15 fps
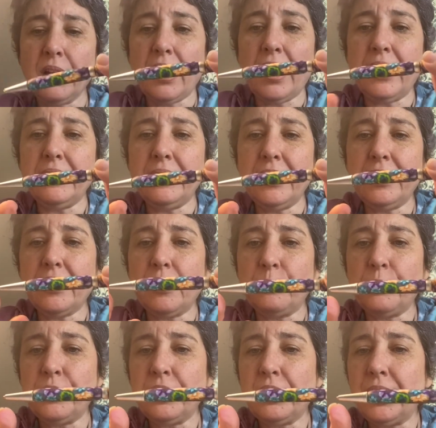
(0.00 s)
and they come
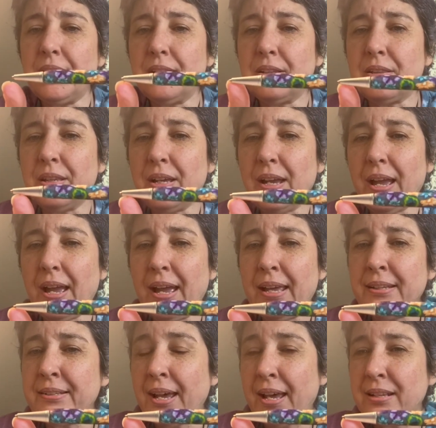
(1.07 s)
with, like, the
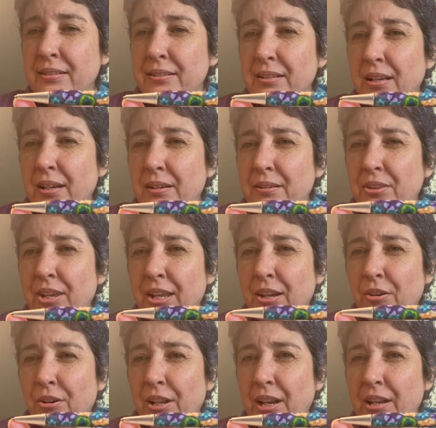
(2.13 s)
end has a thing
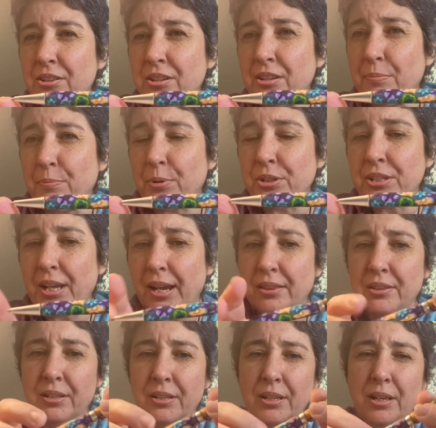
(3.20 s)
on it to protect
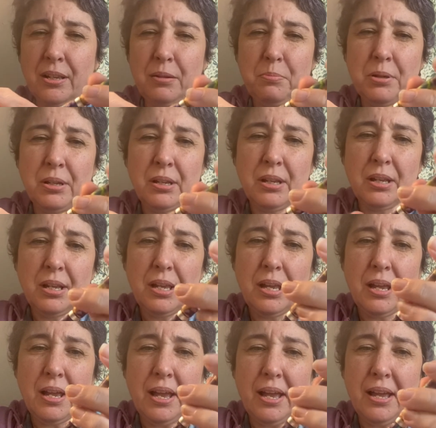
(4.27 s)
the nib,
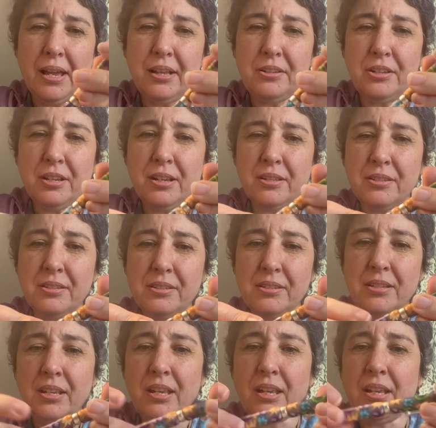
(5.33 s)
and you can
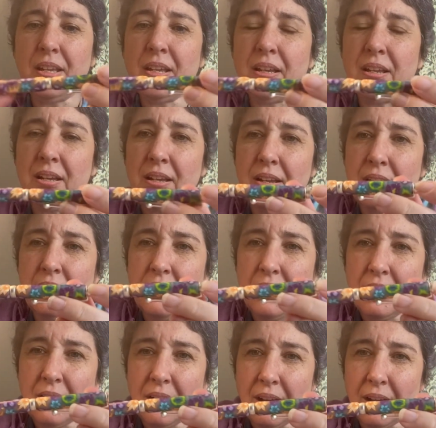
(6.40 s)
see
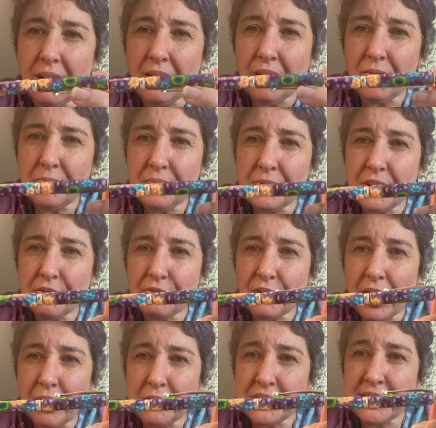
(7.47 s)
the
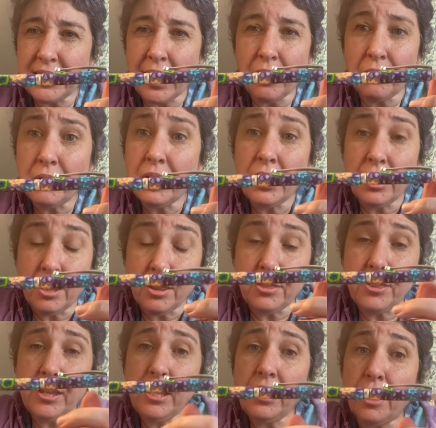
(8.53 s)
flowers. Now,
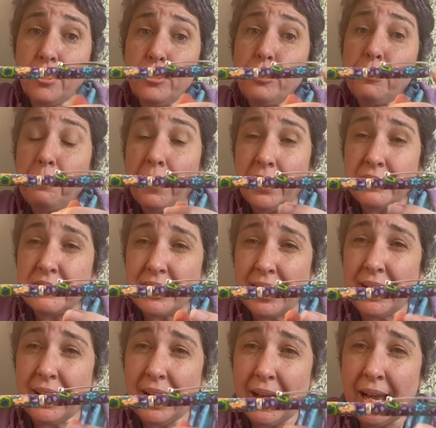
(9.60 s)
the other pens I
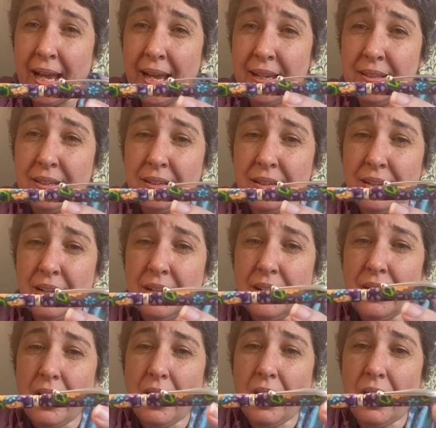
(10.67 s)
had,
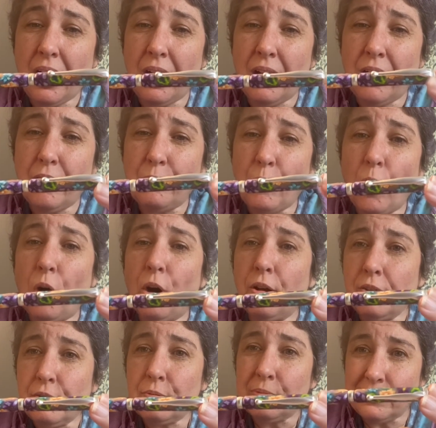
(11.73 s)

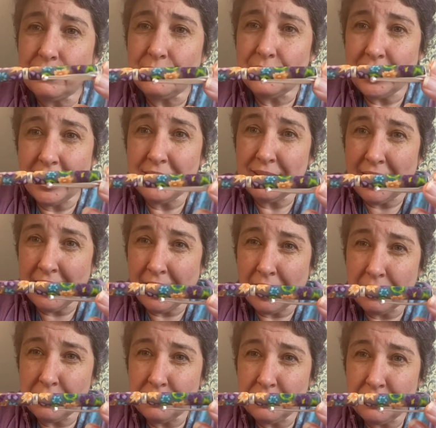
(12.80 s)
all that I
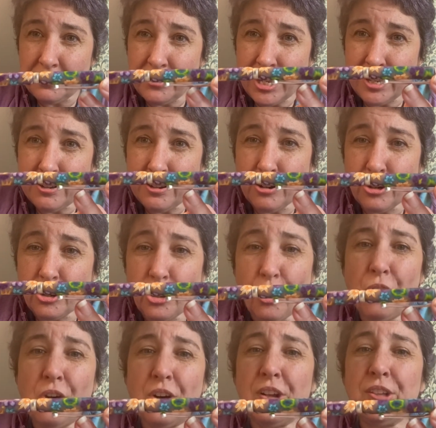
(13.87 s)
got that are
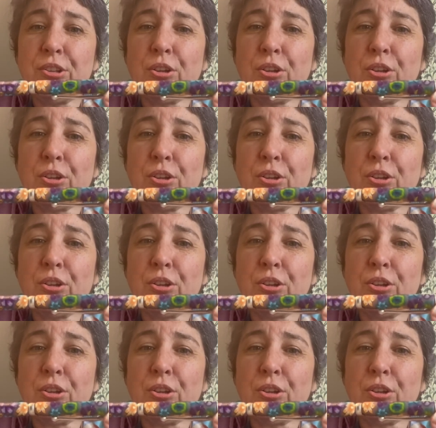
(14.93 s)
gone,